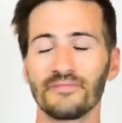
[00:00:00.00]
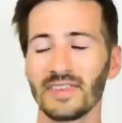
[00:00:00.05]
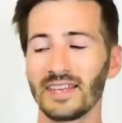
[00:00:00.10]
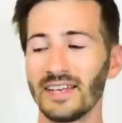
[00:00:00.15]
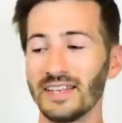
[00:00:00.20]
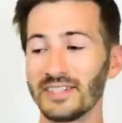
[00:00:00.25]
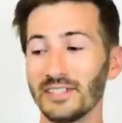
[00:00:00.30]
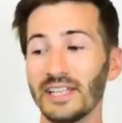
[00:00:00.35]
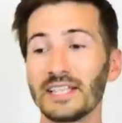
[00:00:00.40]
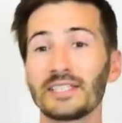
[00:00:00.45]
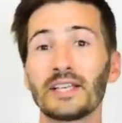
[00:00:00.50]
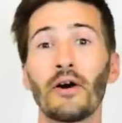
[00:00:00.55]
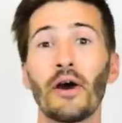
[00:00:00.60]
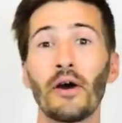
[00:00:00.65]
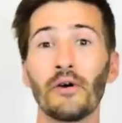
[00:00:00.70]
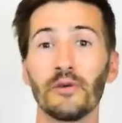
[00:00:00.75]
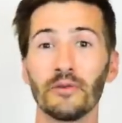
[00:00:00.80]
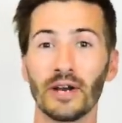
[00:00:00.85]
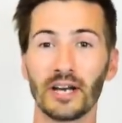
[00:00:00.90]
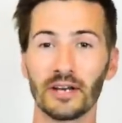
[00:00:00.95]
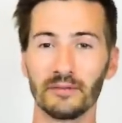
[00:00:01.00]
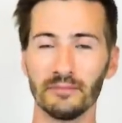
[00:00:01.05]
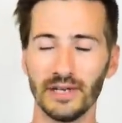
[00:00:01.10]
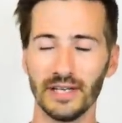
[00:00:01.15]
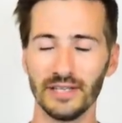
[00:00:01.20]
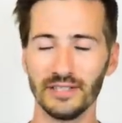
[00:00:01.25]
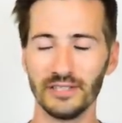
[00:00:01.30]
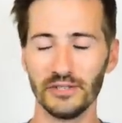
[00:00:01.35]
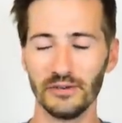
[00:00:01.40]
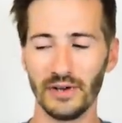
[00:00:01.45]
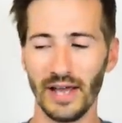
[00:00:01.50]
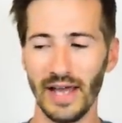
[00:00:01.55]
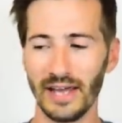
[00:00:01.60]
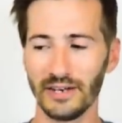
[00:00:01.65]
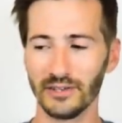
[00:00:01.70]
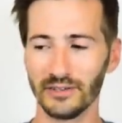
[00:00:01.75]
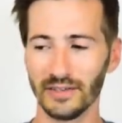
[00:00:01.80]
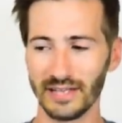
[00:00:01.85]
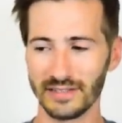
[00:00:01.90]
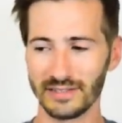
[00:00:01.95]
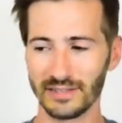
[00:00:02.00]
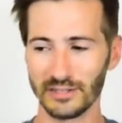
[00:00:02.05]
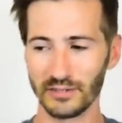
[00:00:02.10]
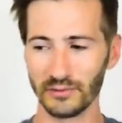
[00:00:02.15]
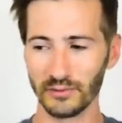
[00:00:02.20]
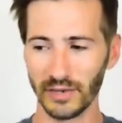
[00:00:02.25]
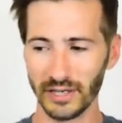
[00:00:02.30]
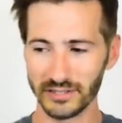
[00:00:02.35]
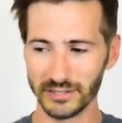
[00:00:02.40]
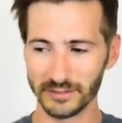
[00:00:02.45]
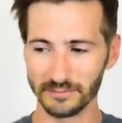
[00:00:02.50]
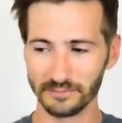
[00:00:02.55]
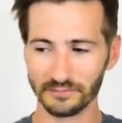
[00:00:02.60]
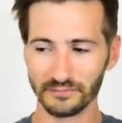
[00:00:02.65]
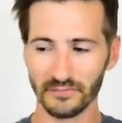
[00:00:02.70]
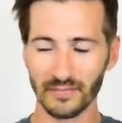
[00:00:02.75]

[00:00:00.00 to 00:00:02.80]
So that's how I would recommend you handle that situation.